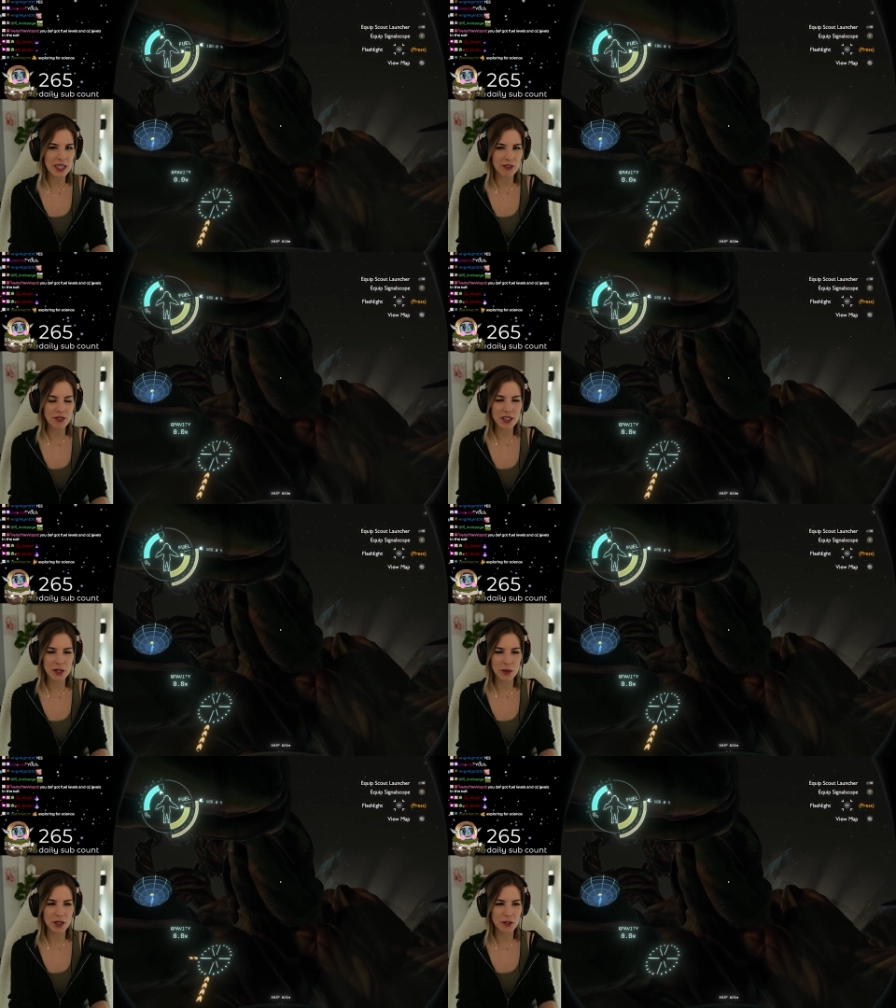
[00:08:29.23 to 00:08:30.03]
I feel like
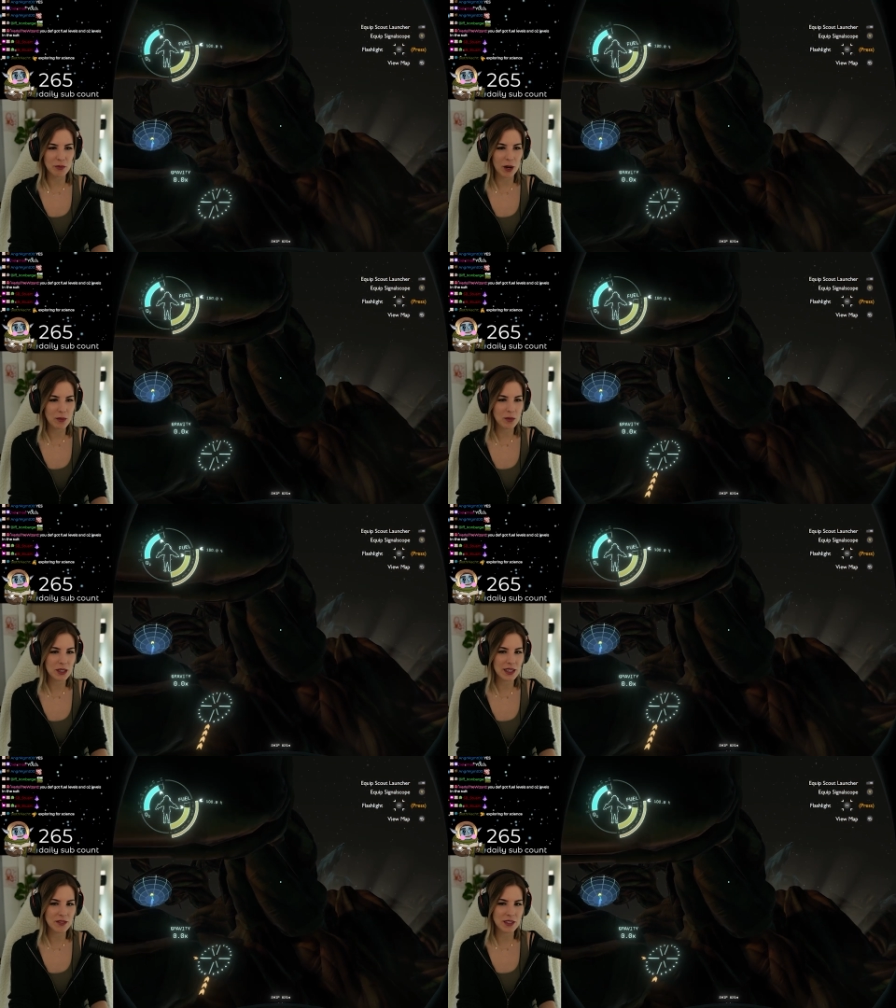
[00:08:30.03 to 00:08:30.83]
we could have probably
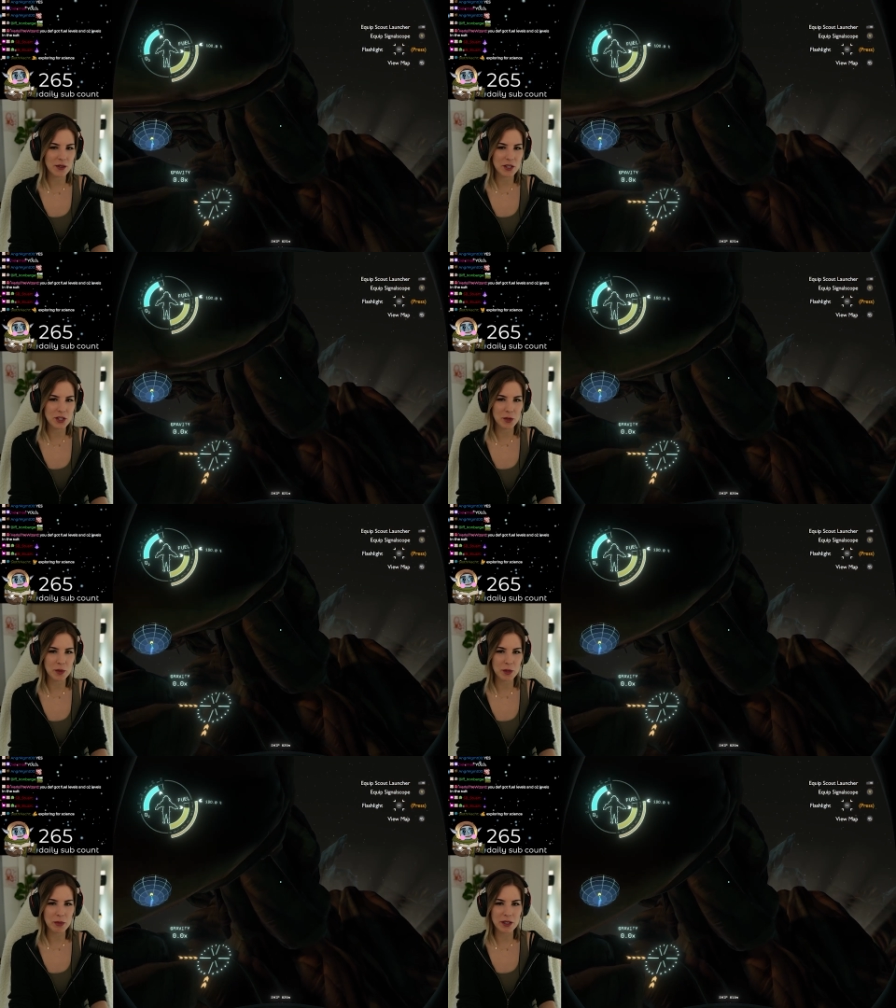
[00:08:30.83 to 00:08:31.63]
left our ship
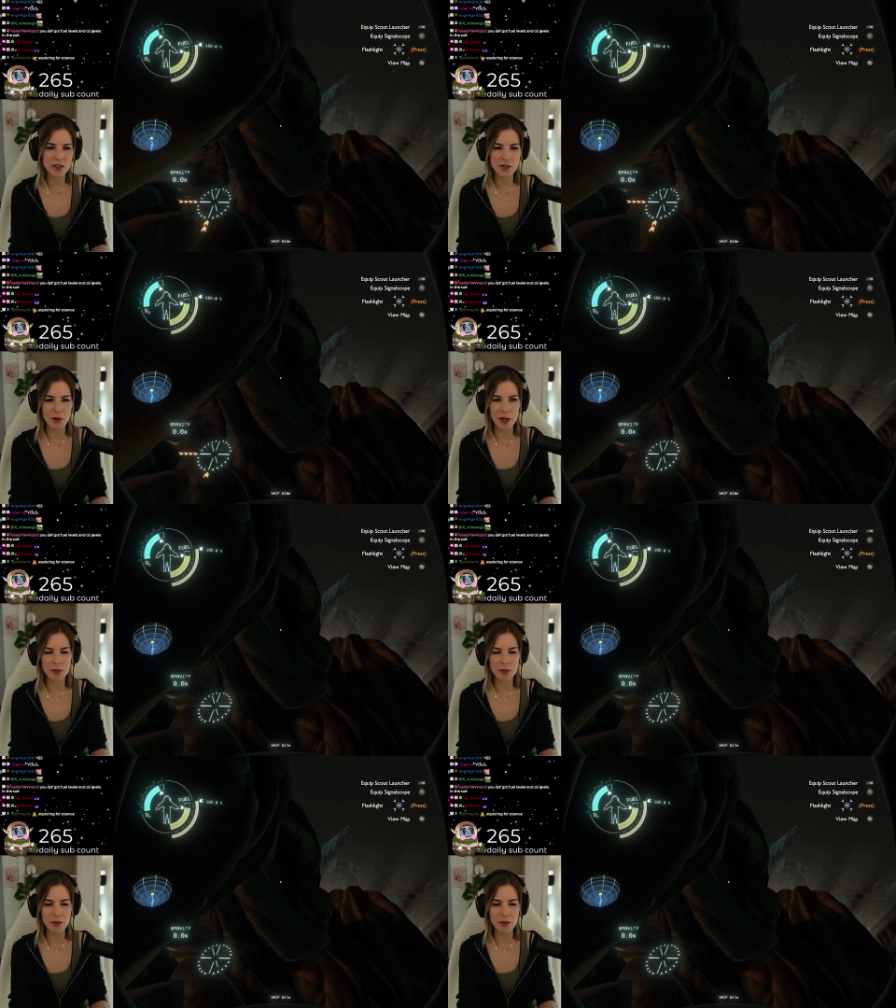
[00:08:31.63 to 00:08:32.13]
in a better spot,